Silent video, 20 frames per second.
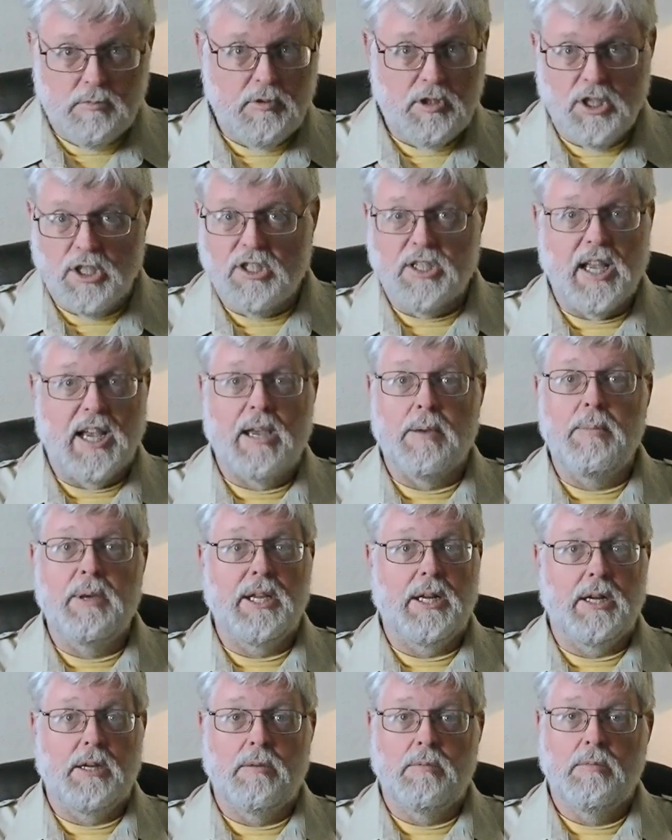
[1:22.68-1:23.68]
Just like a
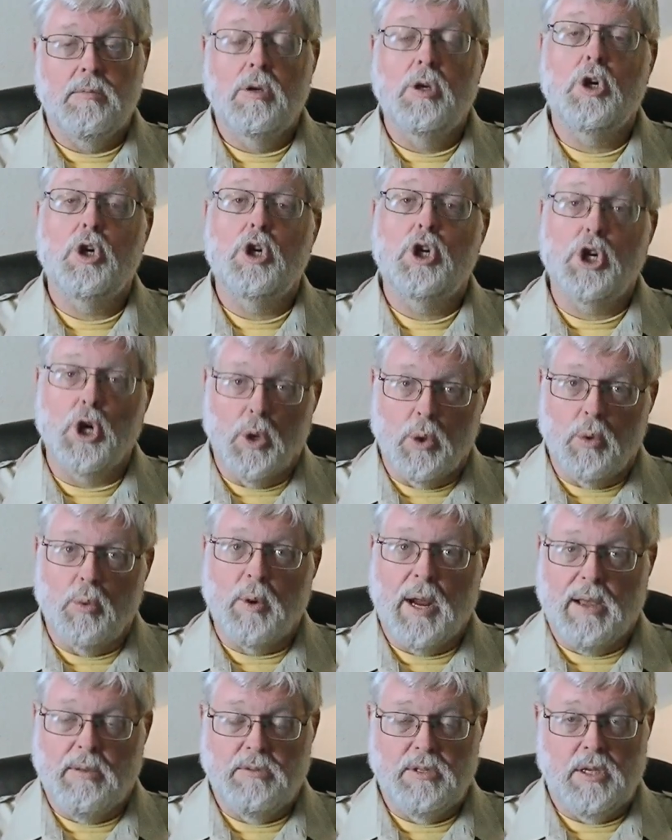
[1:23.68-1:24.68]
meeting go to
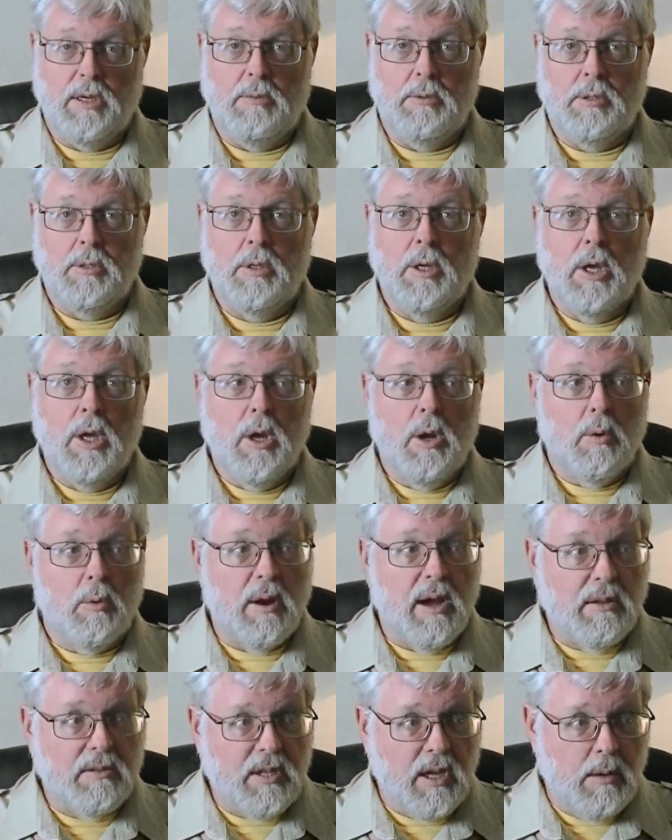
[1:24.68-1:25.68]
Roundtable.
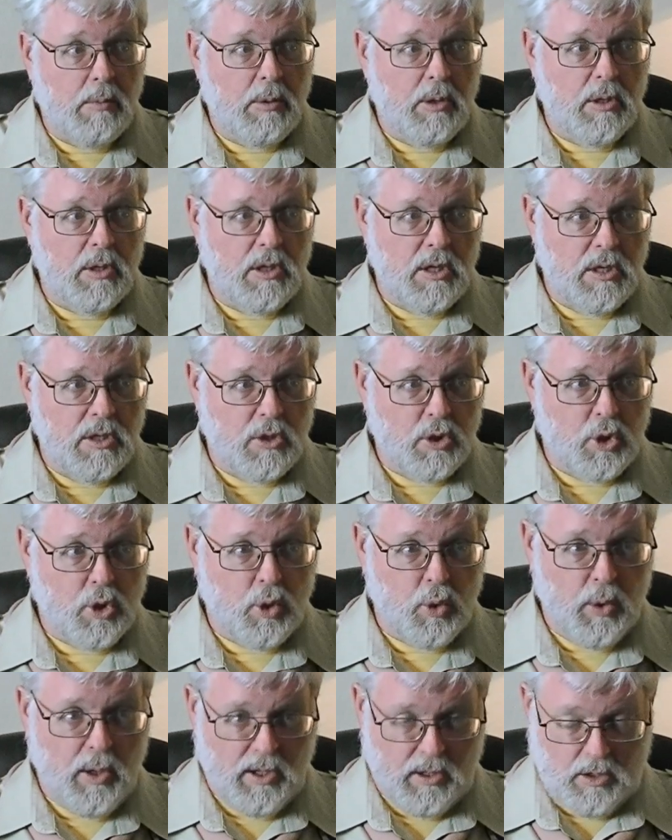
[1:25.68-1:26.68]
Roundtable is
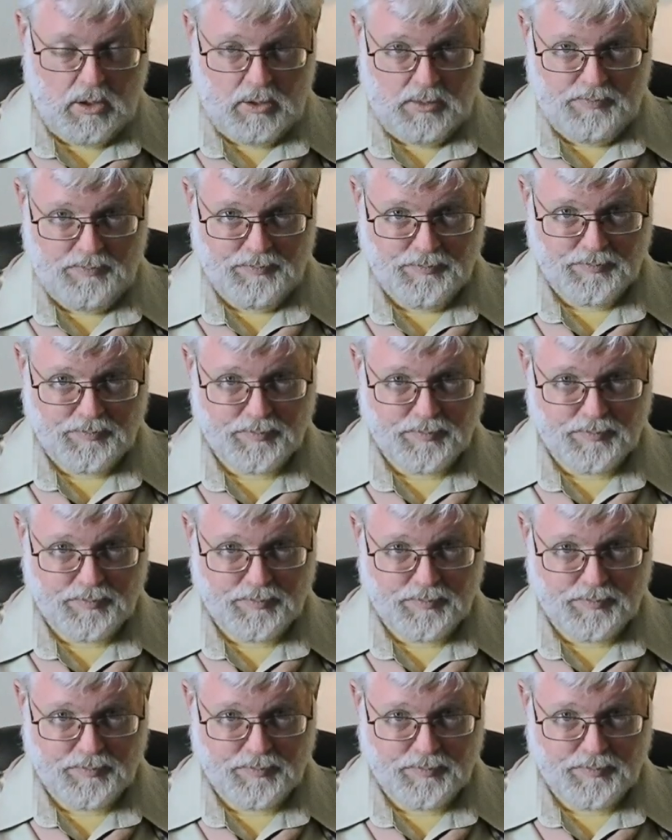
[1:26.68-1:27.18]
critical.